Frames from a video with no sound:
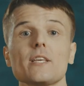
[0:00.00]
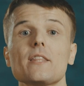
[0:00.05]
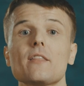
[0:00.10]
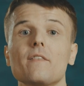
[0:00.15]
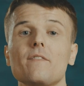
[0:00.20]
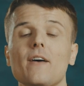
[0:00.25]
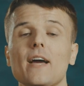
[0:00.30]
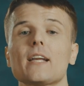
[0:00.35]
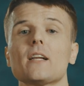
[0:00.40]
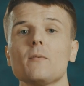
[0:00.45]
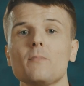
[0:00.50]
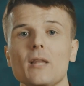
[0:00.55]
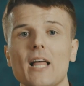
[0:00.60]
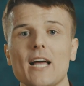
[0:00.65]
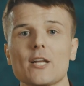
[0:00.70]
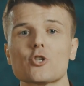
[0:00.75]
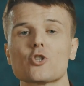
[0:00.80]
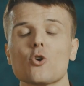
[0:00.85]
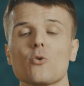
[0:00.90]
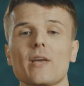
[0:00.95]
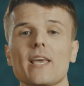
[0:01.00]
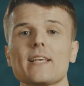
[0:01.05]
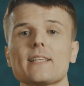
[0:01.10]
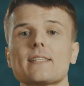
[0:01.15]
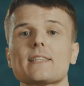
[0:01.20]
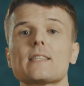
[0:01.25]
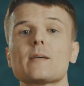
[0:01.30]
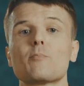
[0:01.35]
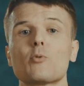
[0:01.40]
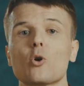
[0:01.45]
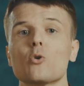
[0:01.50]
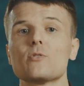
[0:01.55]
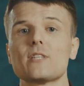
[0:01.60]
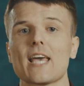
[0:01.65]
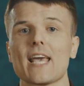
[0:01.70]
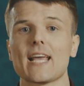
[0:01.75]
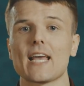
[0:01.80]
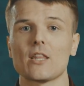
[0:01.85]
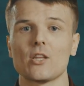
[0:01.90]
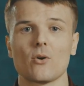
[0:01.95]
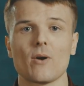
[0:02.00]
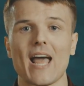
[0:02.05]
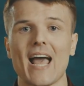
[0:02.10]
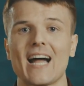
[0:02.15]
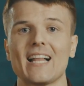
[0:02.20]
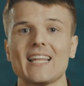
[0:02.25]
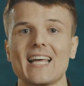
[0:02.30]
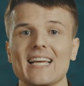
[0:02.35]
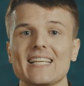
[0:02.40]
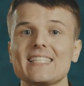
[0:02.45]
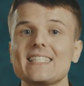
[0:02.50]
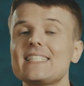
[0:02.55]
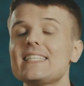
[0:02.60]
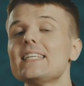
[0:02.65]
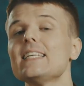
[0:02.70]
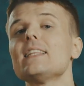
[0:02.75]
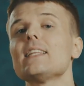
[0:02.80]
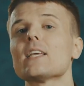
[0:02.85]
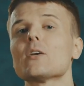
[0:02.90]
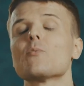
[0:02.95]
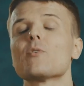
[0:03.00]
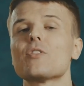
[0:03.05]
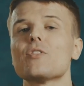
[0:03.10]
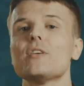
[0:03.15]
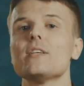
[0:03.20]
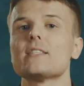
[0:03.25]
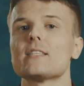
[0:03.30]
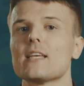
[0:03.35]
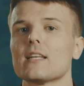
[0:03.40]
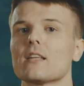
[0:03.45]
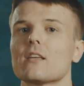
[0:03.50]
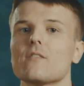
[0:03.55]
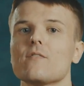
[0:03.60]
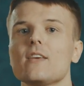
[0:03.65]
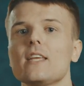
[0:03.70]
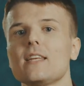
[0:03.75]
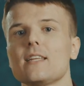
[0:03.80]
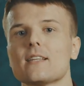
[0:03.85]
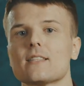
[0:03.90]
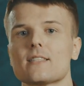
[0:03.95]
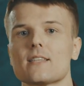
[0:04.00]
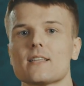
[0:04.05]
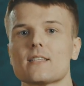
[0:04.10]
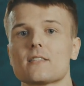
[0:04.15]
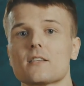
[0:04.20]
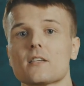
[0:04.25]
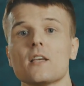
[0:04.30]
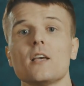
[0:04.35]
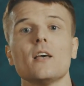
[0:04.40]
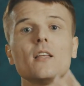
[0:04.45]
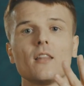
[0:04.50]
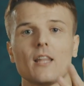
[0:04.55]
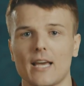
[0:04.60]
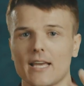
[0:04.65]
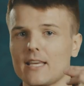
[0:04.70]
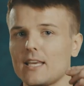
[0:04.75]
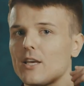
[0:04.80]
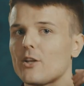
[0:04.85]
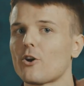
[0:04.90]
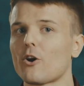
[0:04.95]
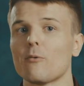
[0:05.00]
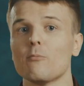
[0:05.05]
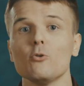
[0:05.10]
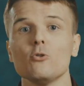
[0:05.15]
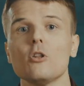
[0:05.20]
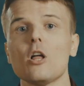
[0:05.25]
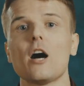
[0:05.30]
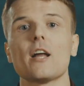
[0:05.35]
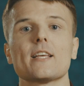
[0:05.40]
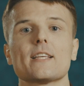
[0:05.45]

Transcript: the final plan showcases the protag and their allies dealing with these inconveniences, like in our Mulan